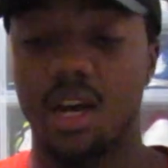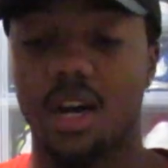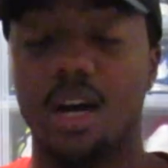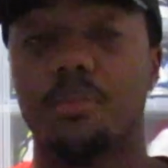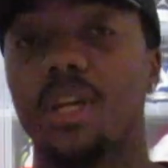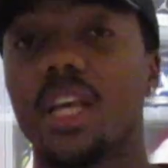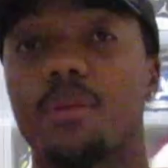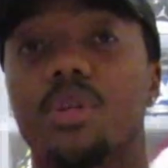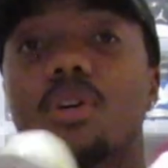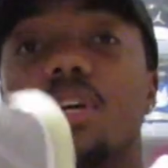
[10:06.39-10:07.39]
But yeah,
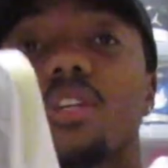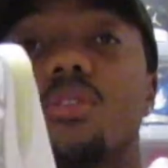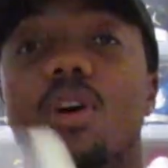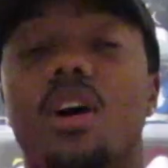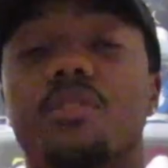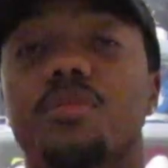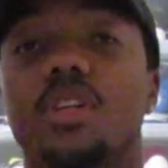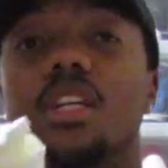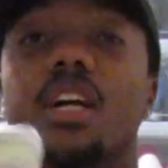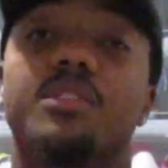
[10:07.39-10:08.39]
I'm gonna go ahead and do an on
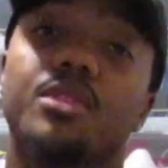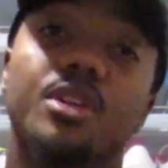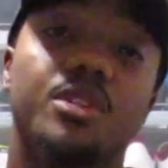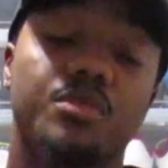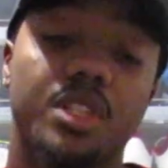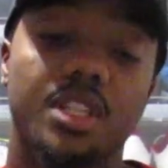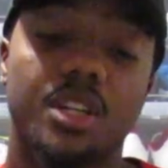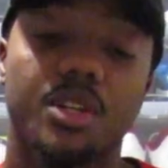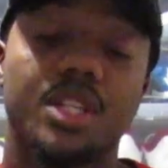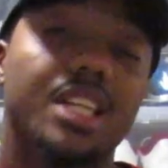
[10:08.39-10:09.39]
foot. Look out for those videos.